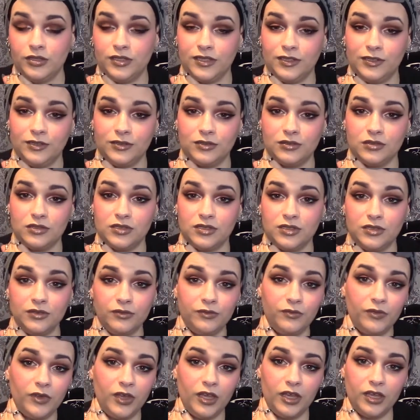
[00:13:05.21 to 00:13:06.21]
use to
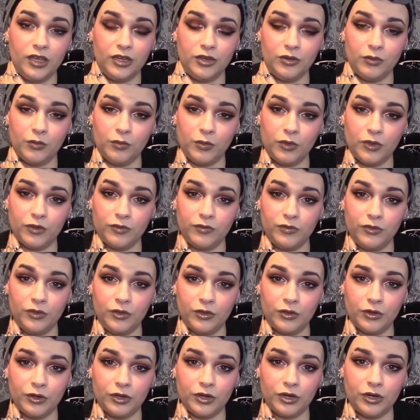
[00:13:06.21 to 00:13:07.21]
fit in with
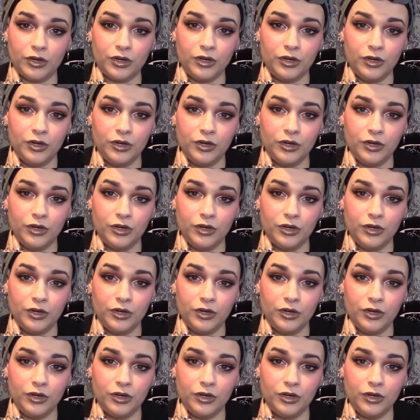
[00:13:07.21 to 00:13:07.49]
your